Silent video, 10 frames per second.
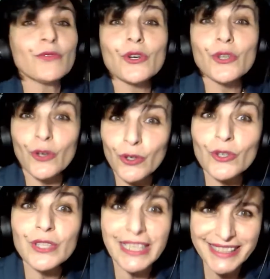for your
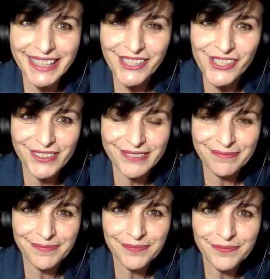organization.
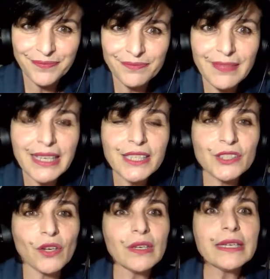
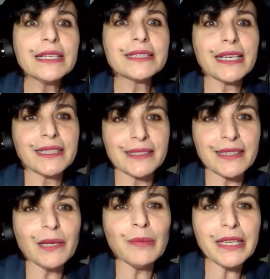So it's
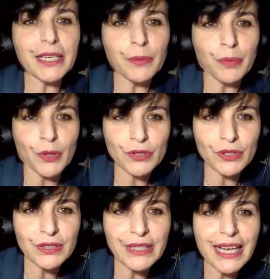extremely
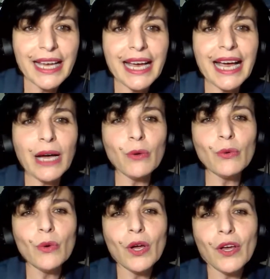important
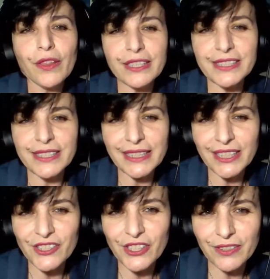how the
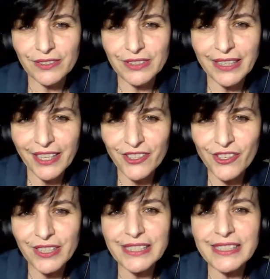strategic
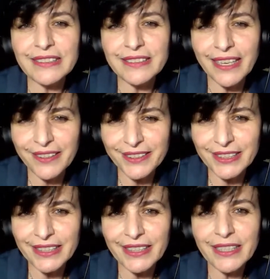direction is
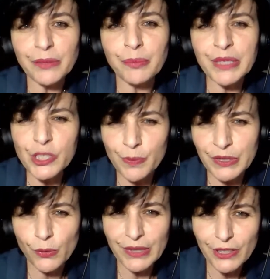integrity, bridge
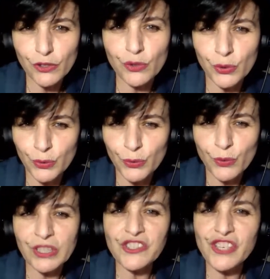between
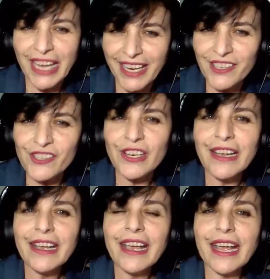the change
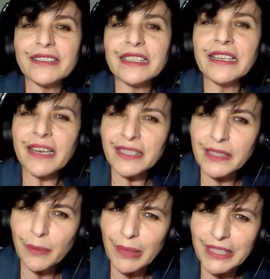and
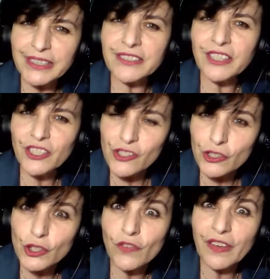irritability
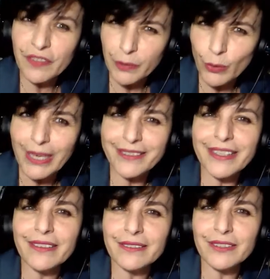triggers of everyone
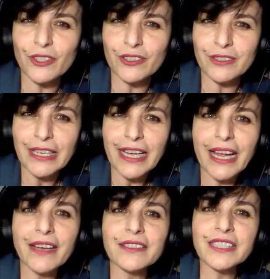in your
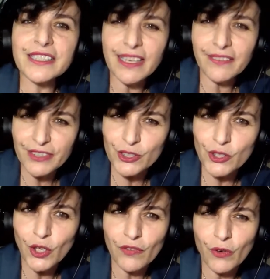and discomfort
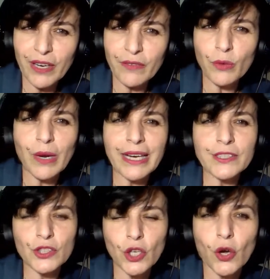zone for everyone.
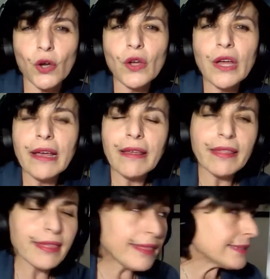So
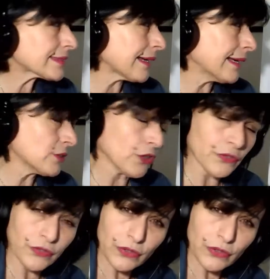this kind of